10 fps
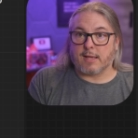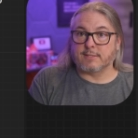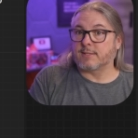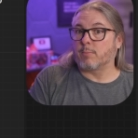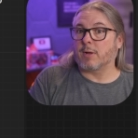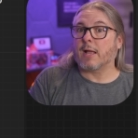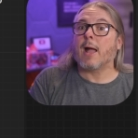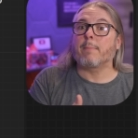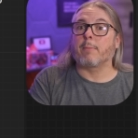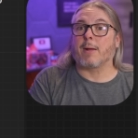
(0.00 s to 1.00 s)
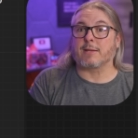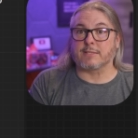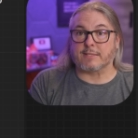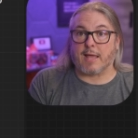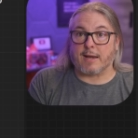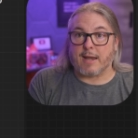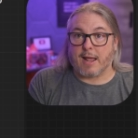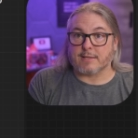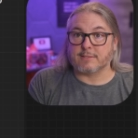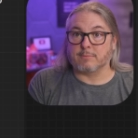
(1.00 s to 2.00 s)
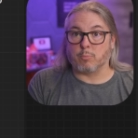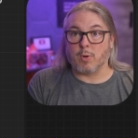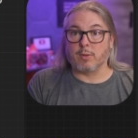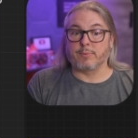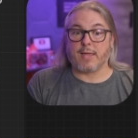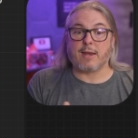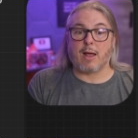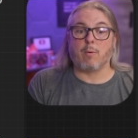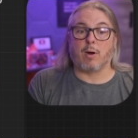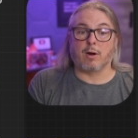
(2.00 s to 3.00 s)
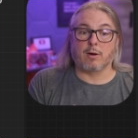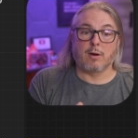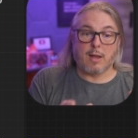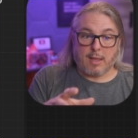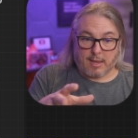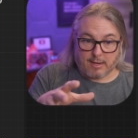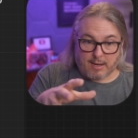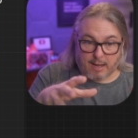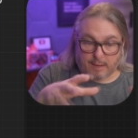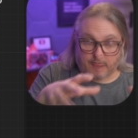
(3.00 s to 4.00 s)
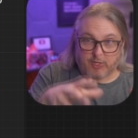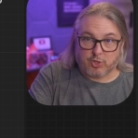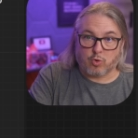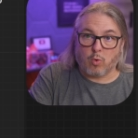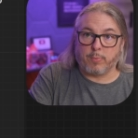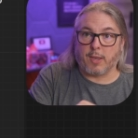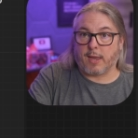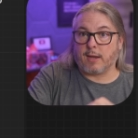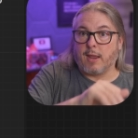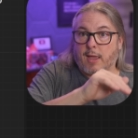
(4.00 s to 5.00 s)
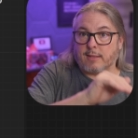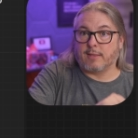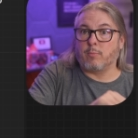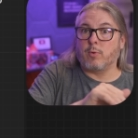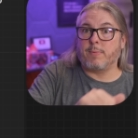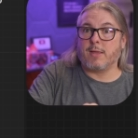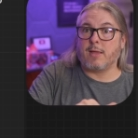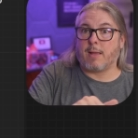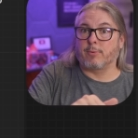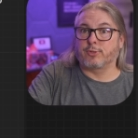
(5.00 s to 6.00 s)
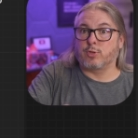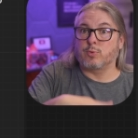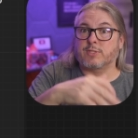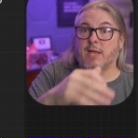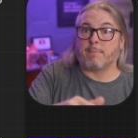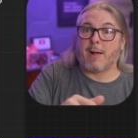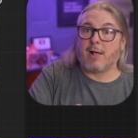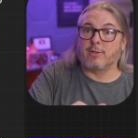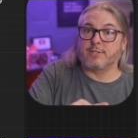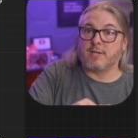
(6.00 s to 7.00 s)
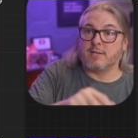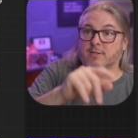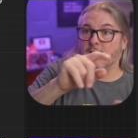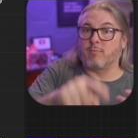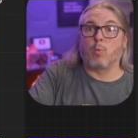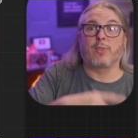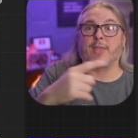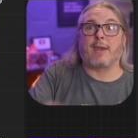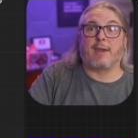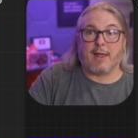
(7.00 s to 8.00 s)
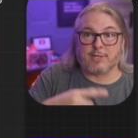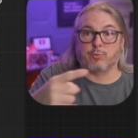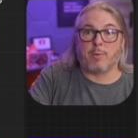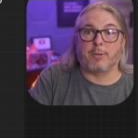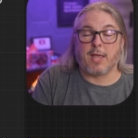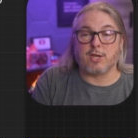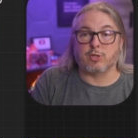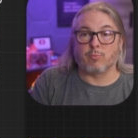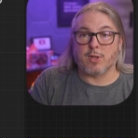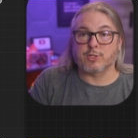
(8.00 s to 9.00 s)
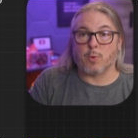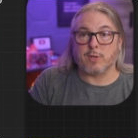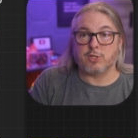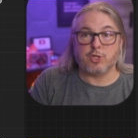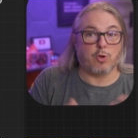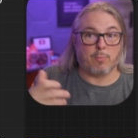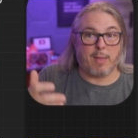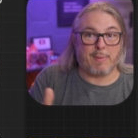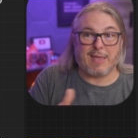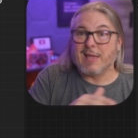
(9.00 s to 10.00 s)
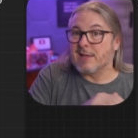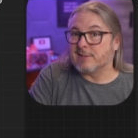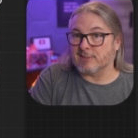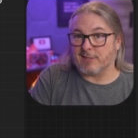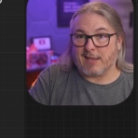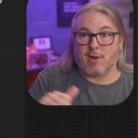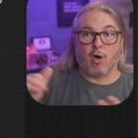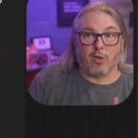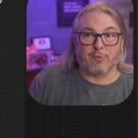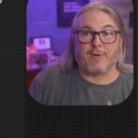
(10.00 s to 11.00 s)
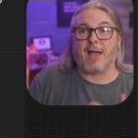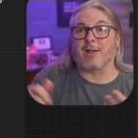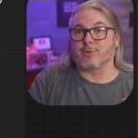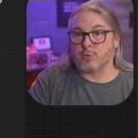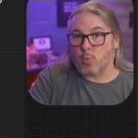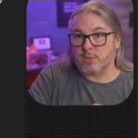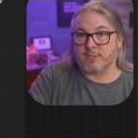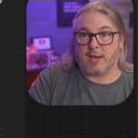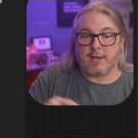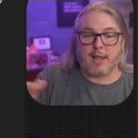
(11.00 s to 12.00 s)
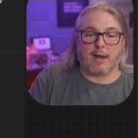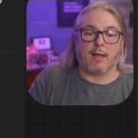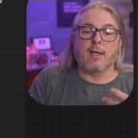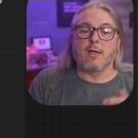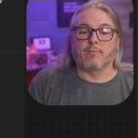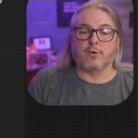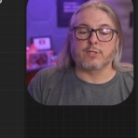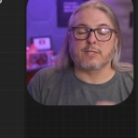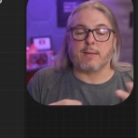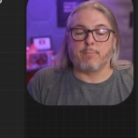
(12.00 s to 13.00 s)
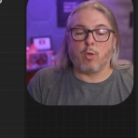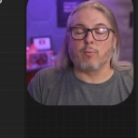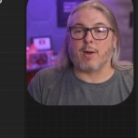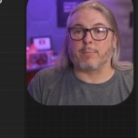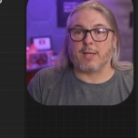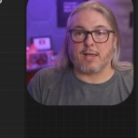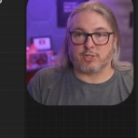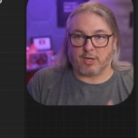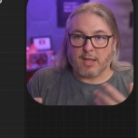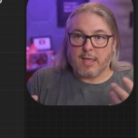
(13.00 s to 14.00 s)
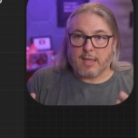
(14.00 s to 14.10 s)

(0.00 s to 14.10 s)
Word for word: and someone compromises that NAS, well, they now are in the control plane and then would be able to set policies of what that next replication run's going to do. Maybe delete all the files or send data versus a poll replication